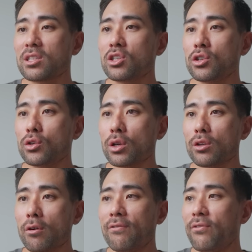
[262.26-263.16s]
into
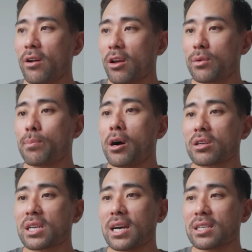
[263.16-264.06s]
your followed
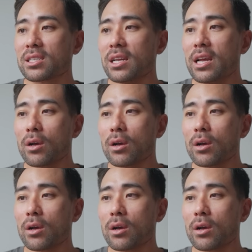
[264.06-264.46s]
podcast,